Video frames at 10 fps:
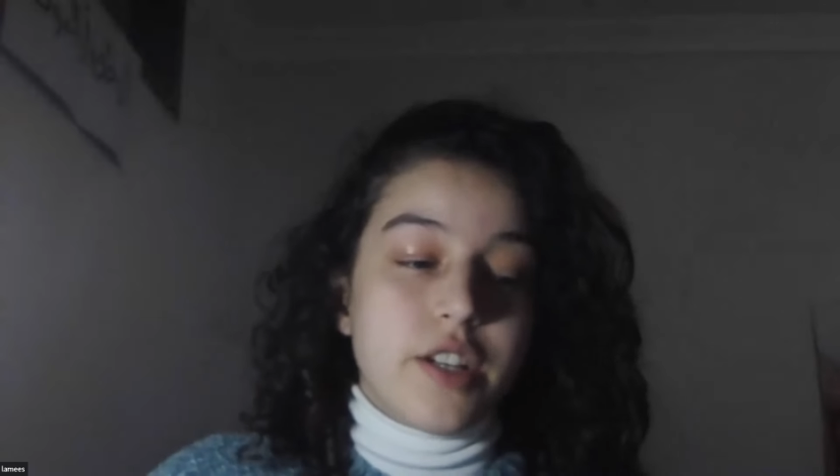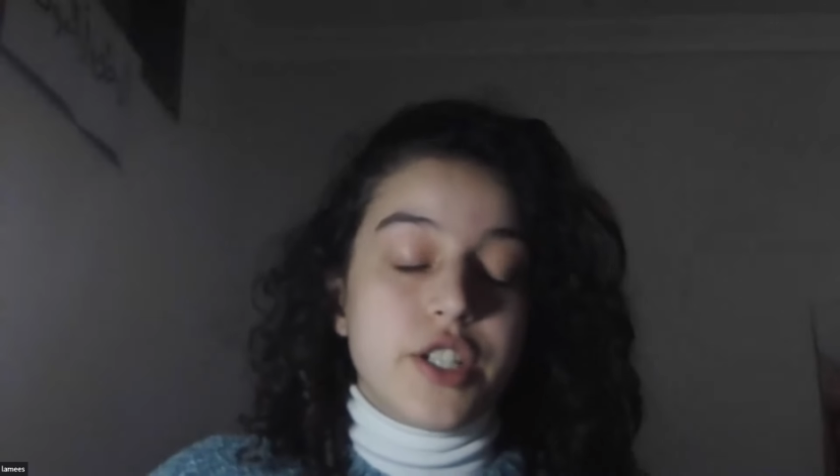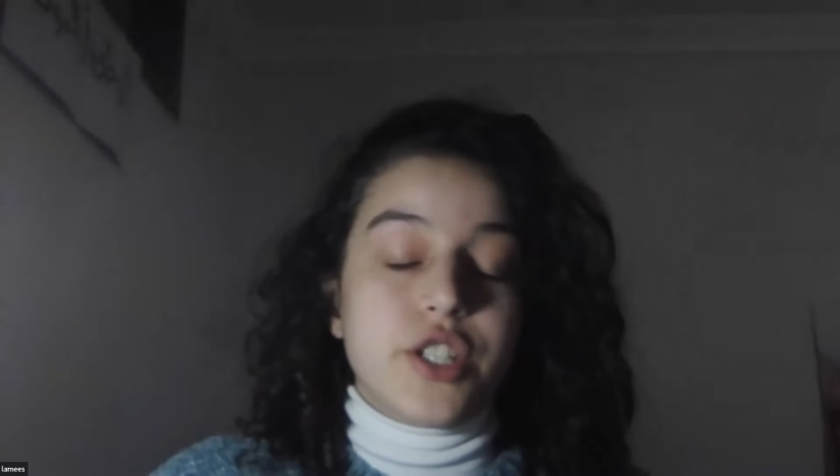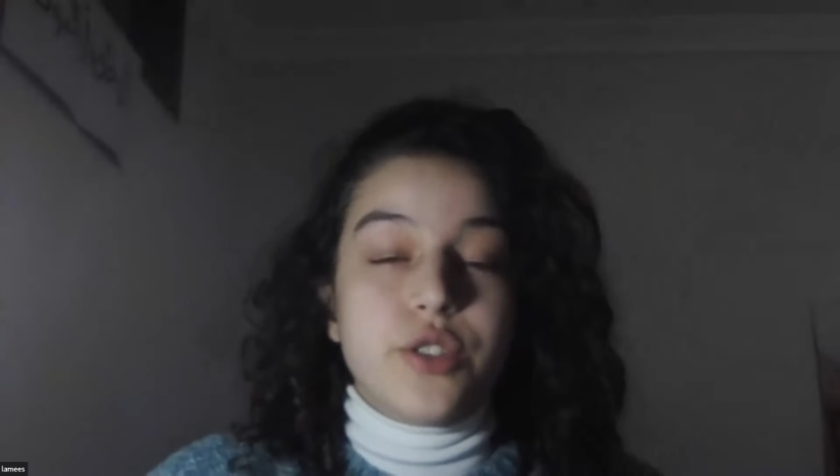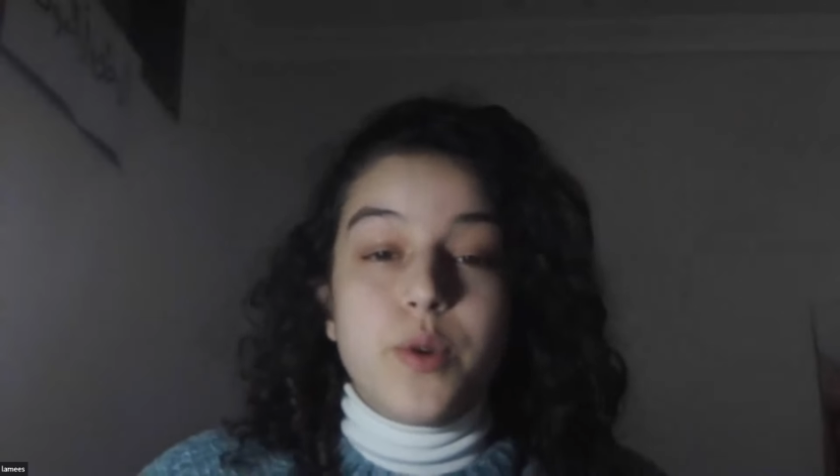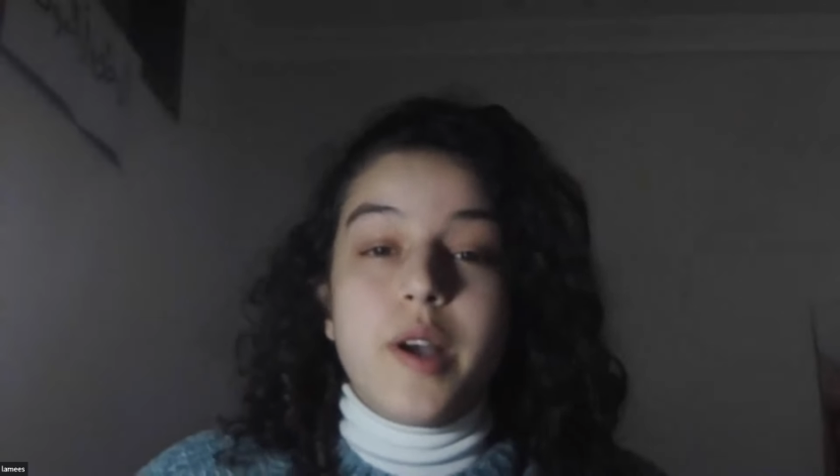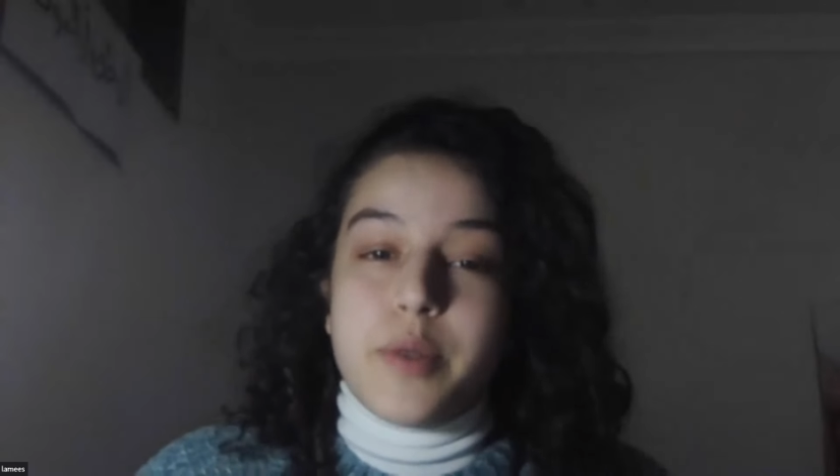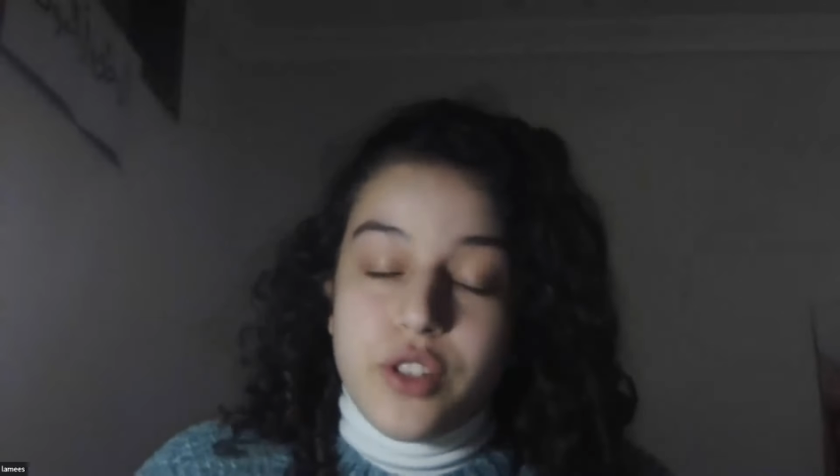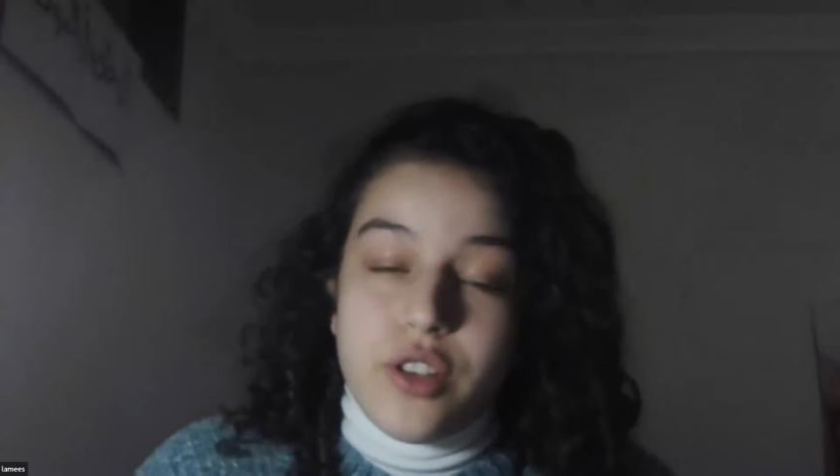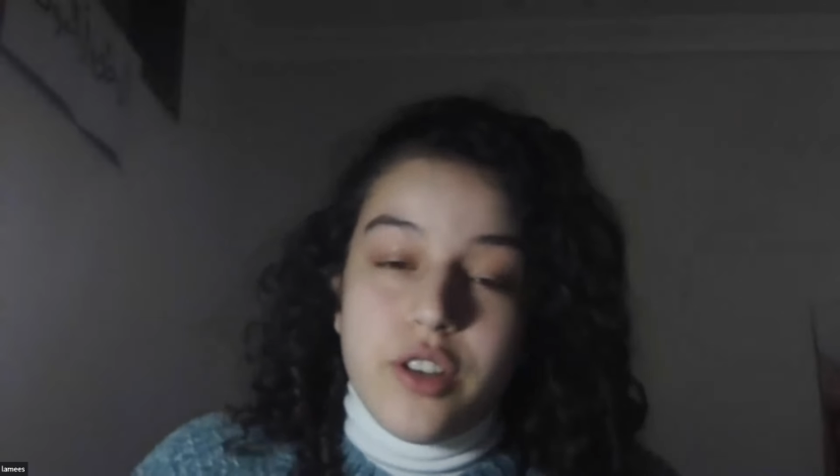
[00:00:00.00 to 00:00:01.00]
there's two
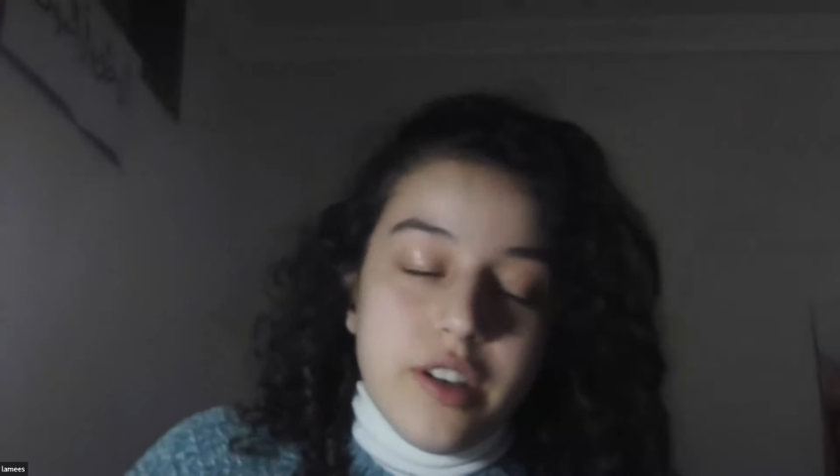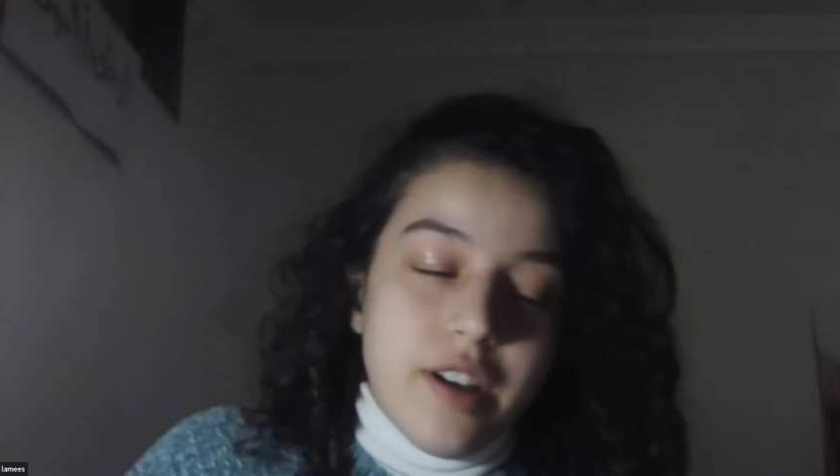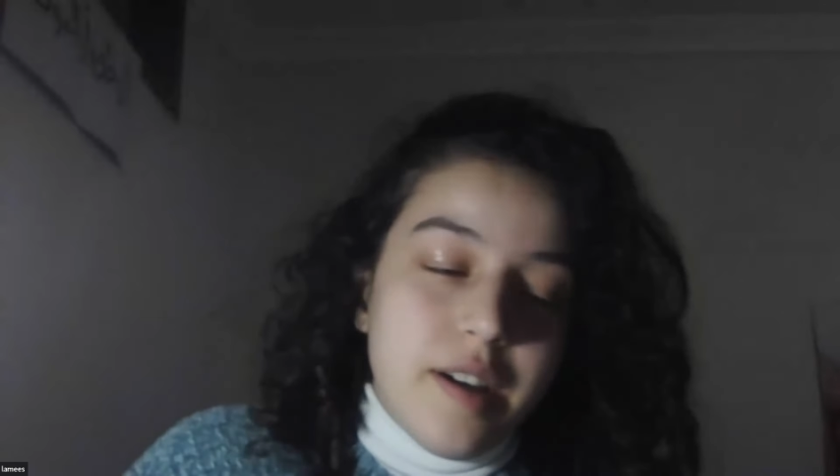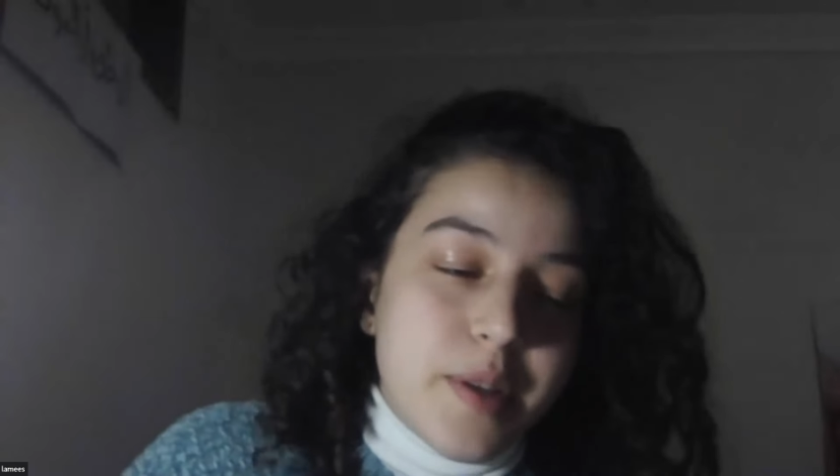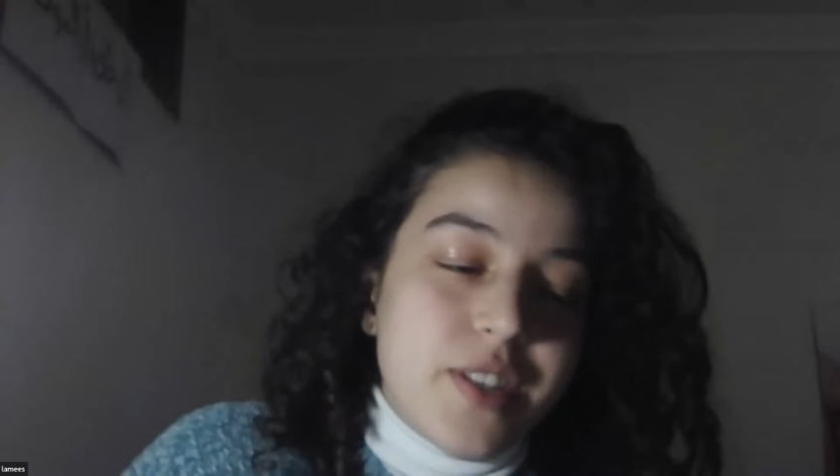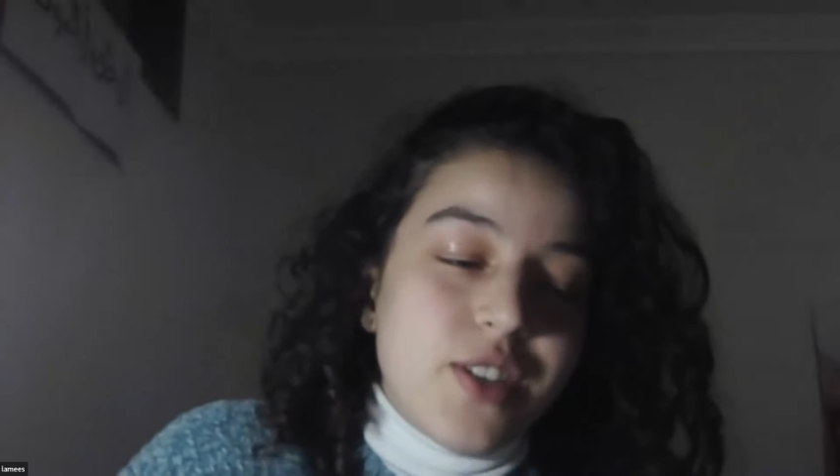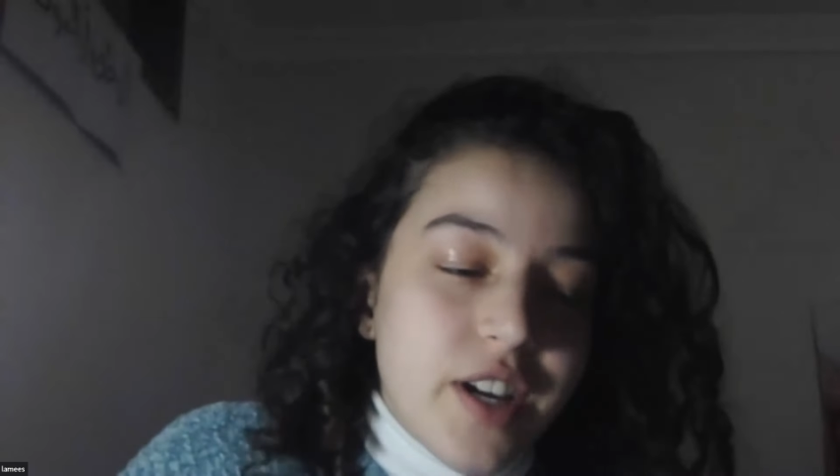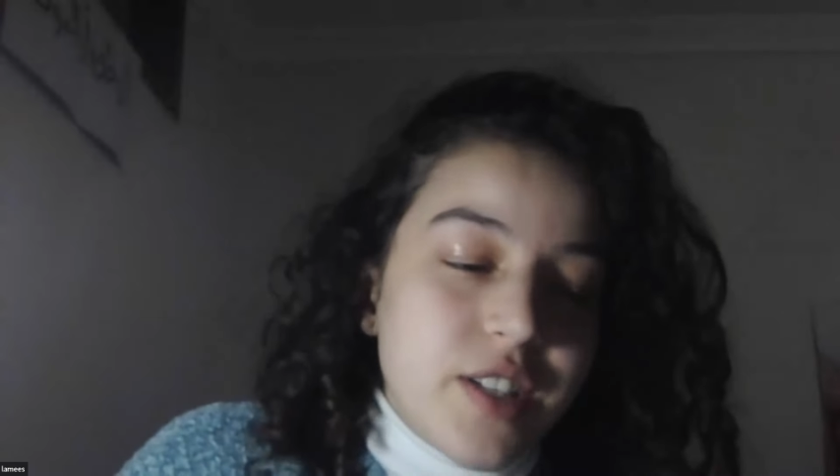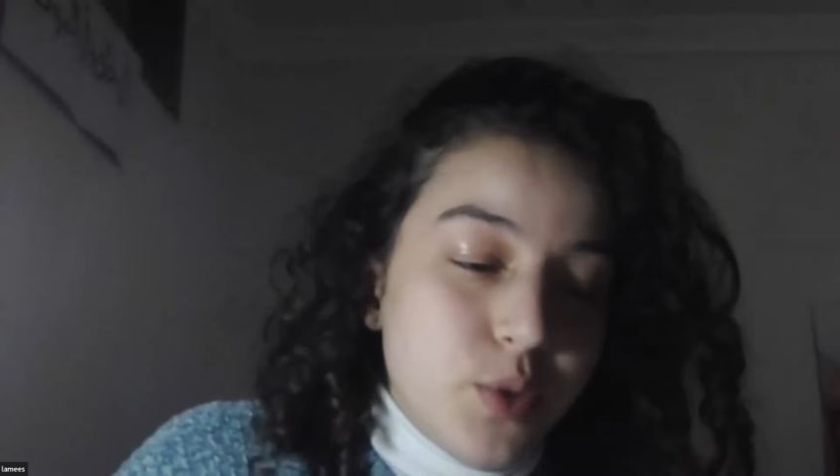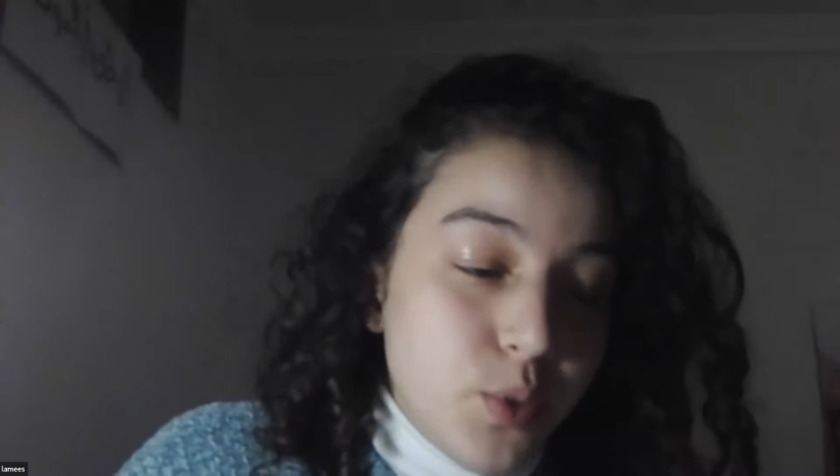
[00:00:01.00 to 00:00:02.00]

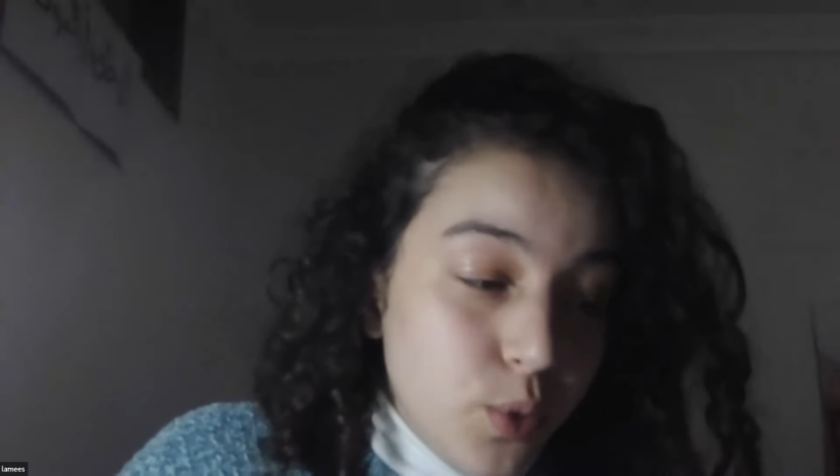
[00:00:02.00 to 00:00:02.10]
apartheid